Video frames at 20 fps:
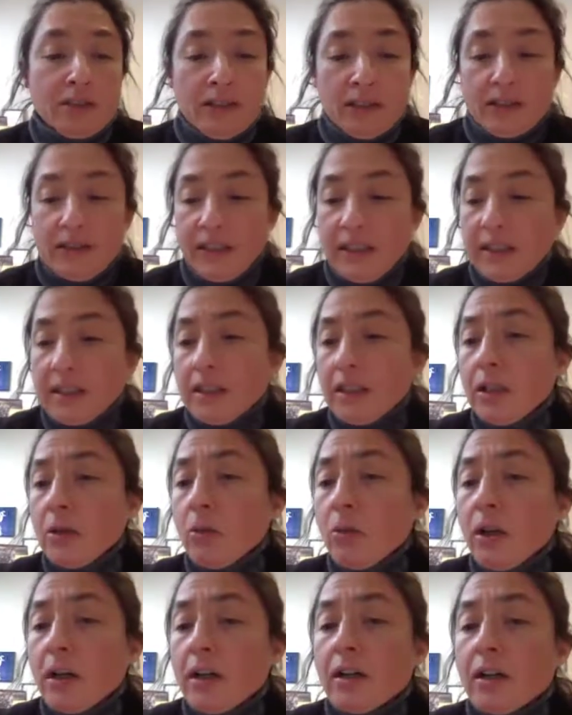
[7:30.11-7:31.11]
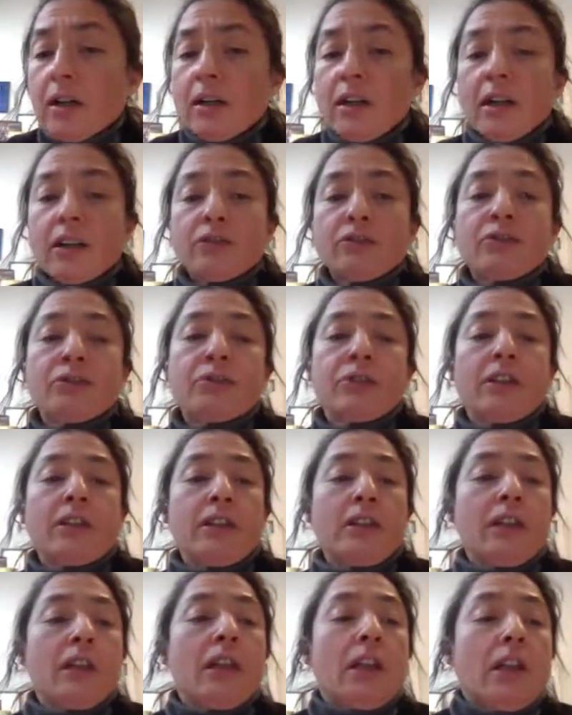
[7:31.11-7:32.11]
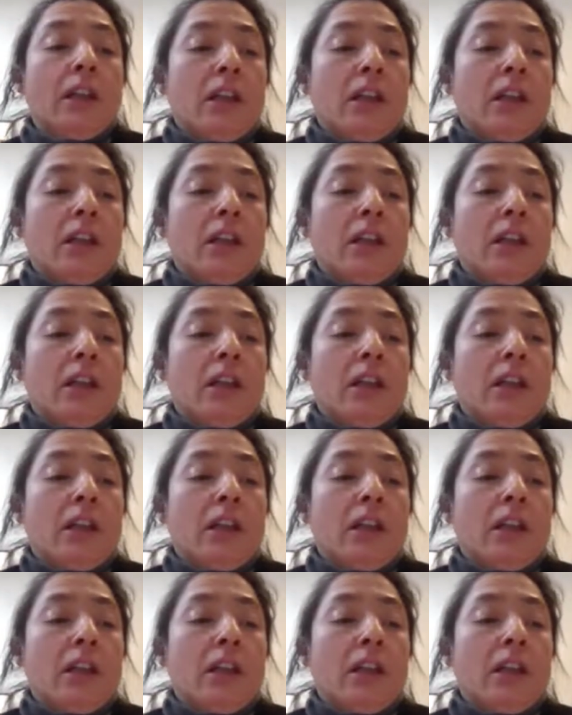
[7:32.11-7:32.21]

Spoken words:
technique where actually